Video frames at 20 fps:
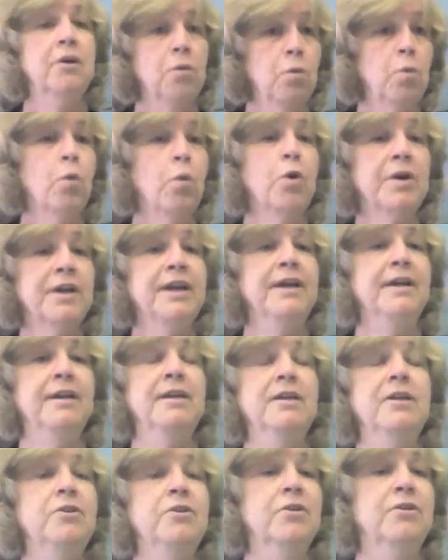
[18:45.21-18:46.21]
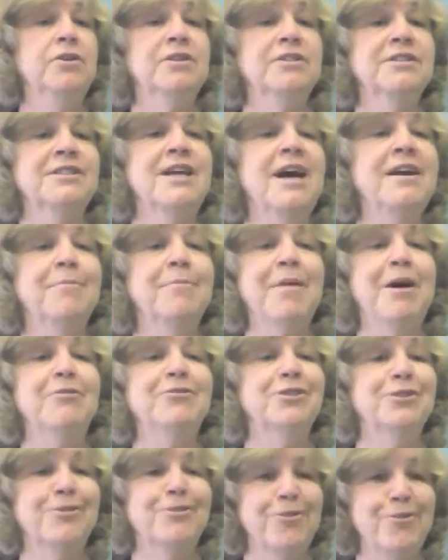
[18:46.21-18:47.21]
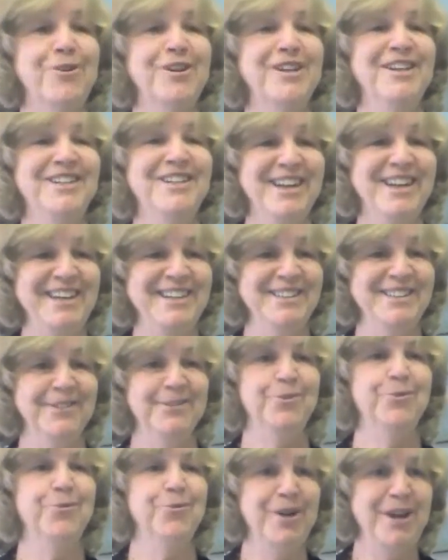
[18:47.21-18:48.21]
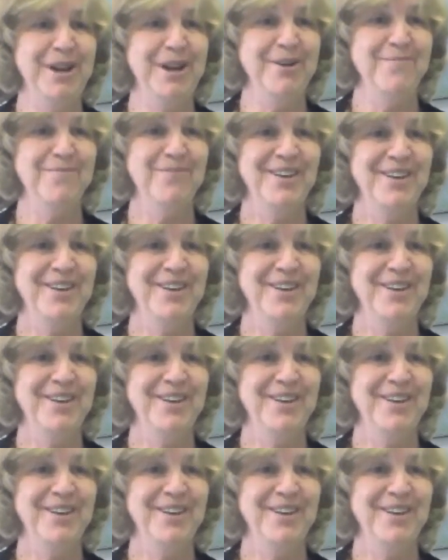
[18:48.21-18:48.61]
working, it's not about just learning and getting the degree